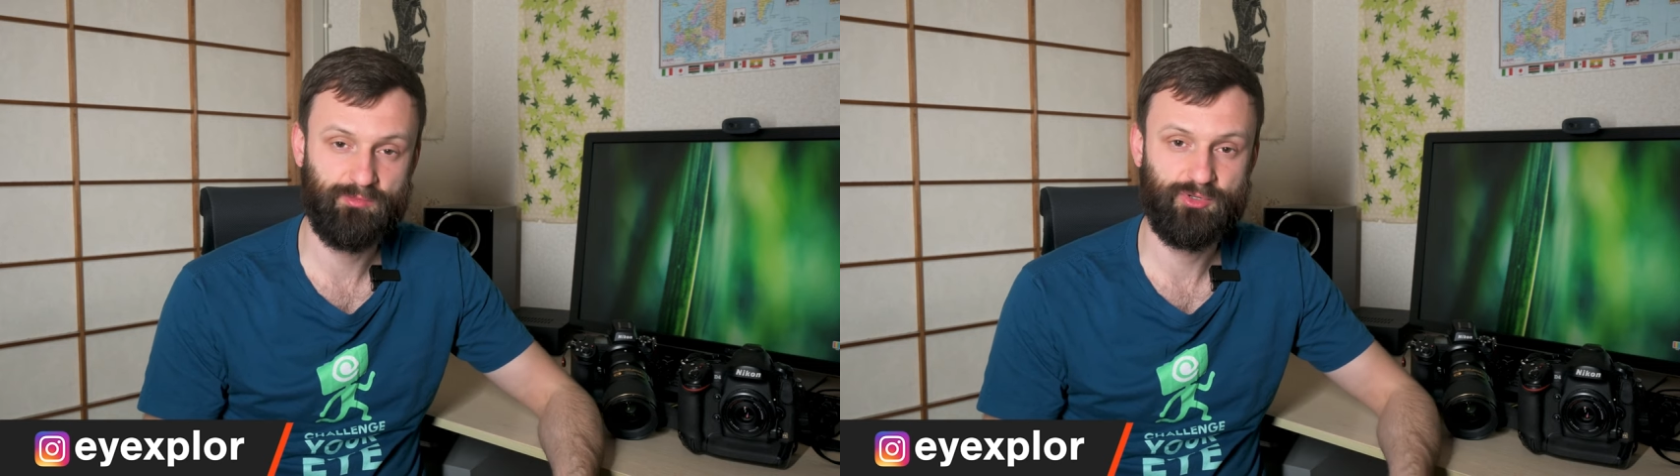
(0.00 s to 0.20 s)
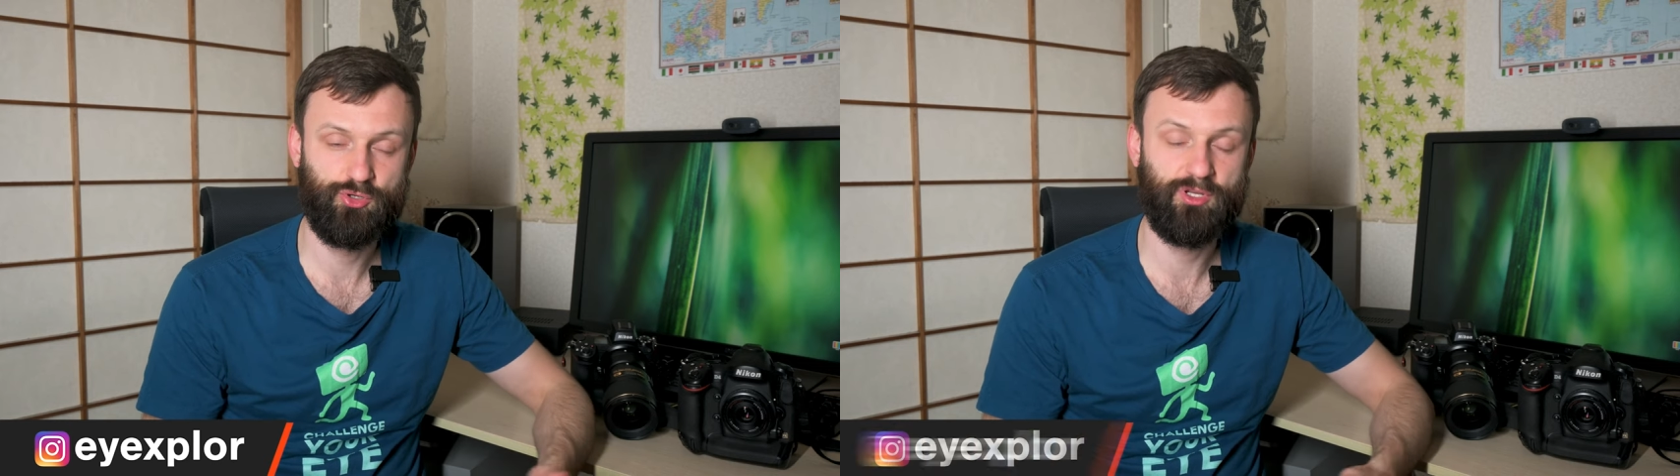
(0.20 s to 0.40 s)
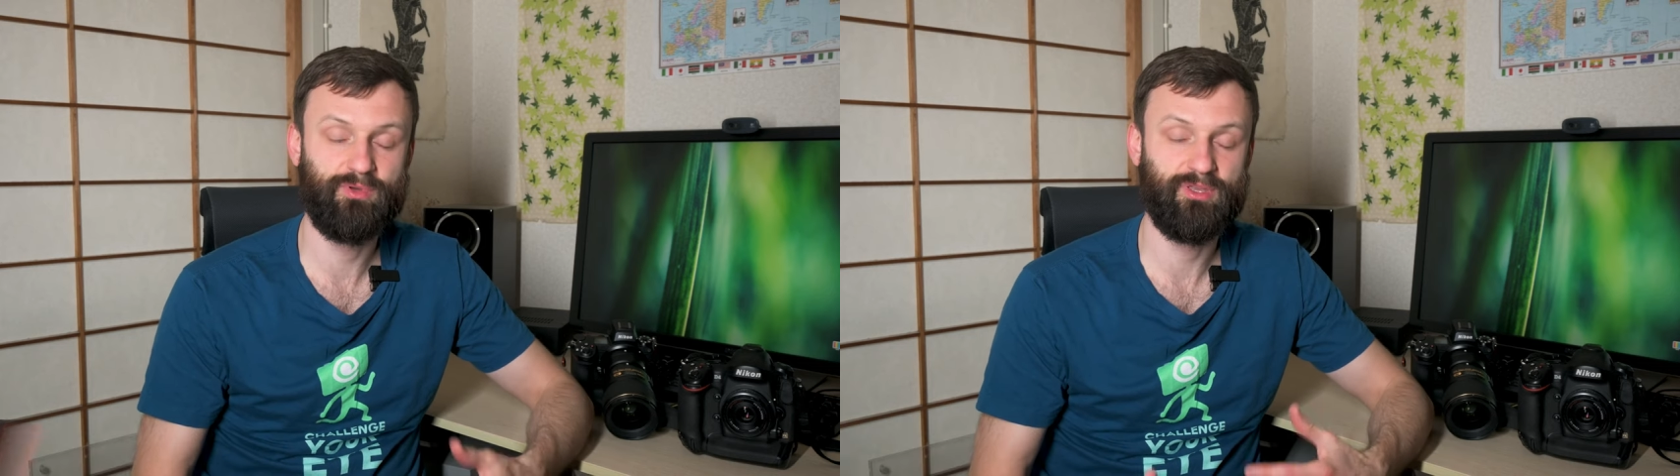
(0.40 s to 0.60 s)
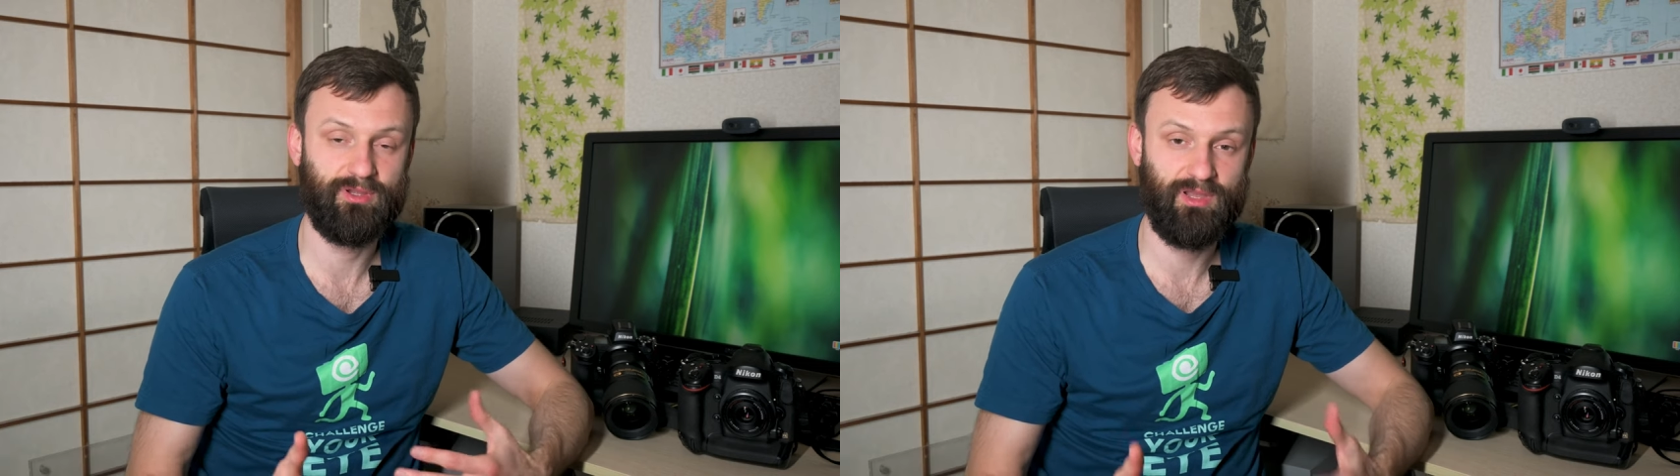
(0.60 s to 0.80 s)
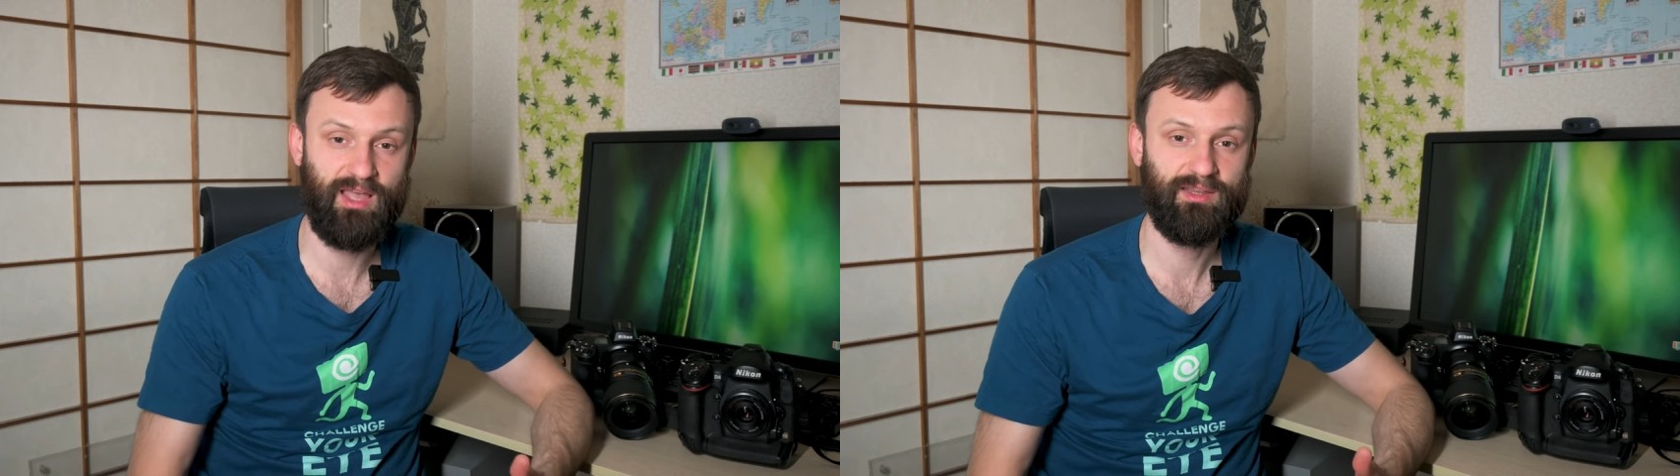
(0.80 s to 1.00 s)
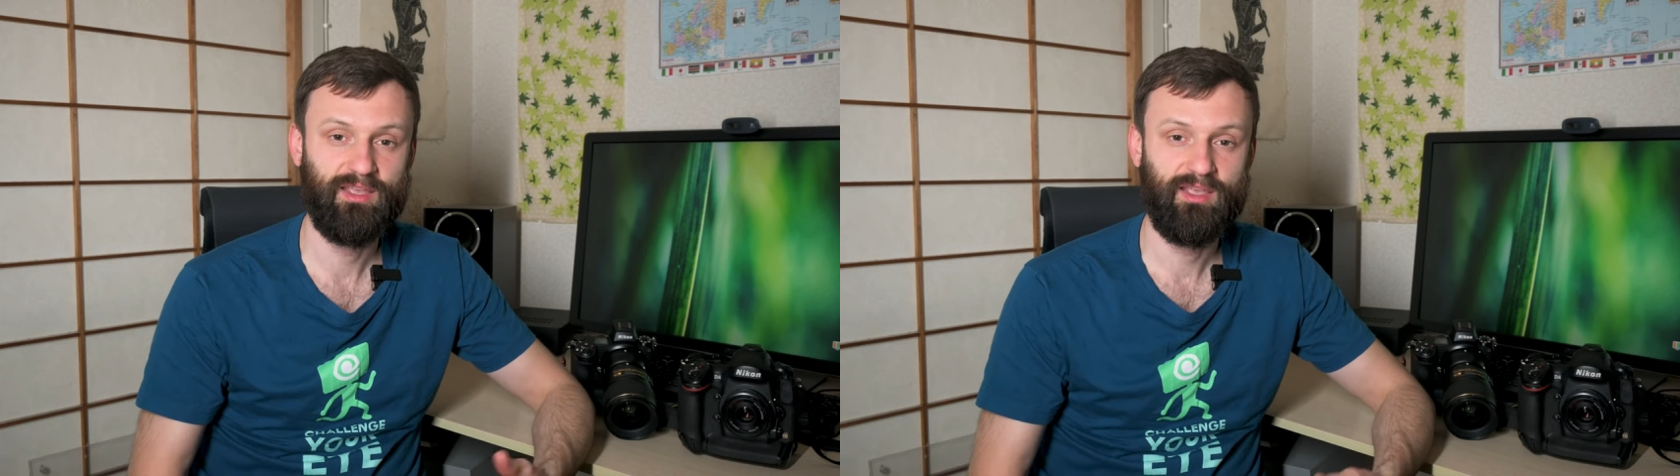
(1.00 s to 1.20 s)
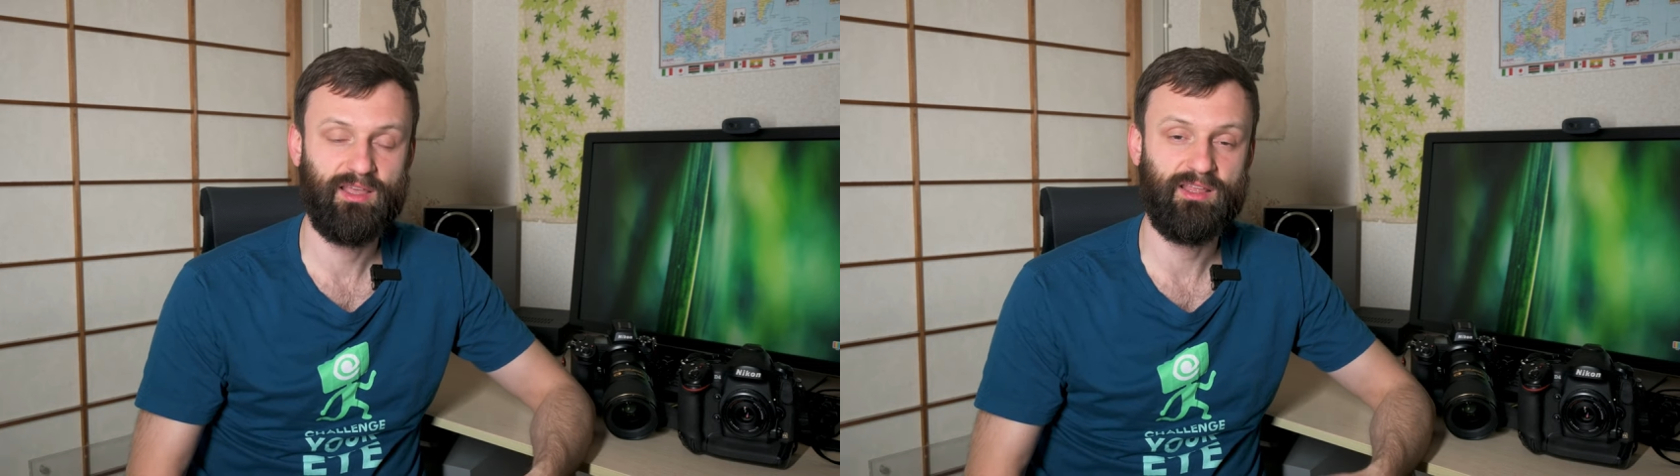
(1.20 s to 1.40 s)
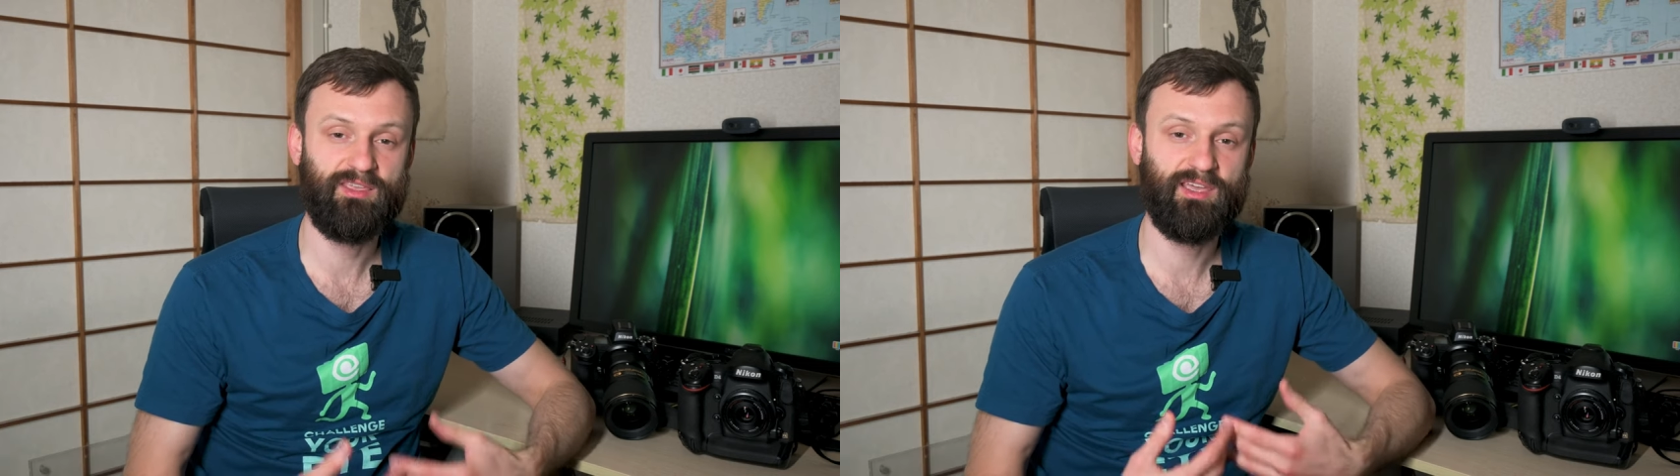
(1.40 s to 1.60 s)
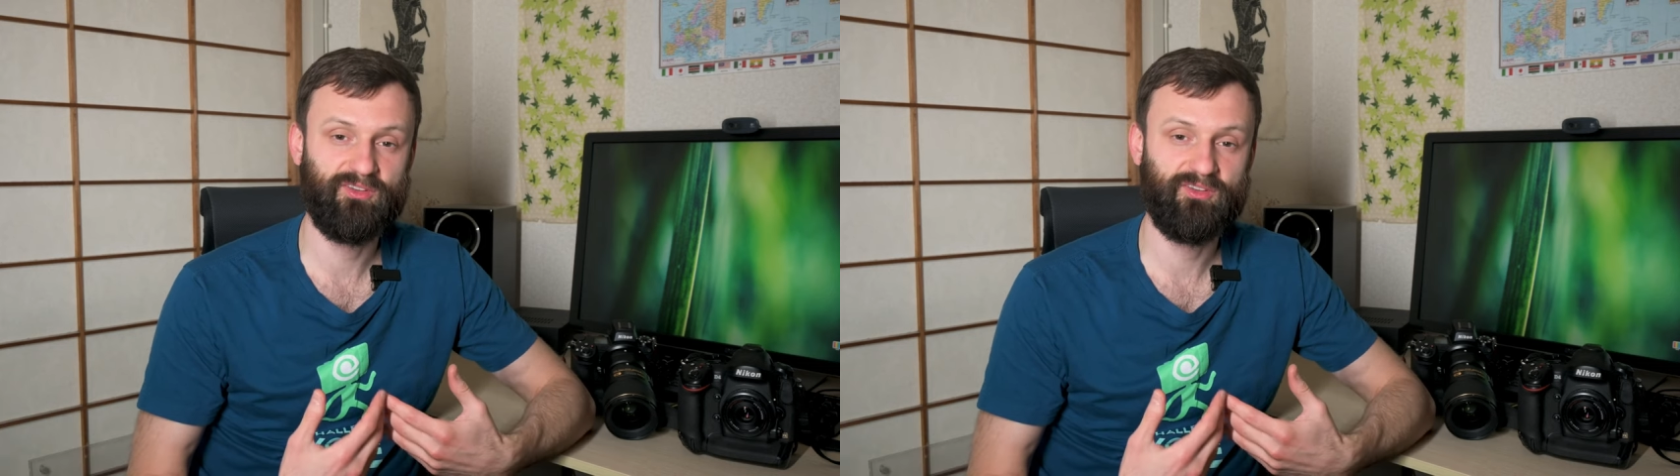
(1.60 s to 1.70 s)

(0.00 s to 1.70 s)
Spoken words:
I've been shooting with it a lot, and I think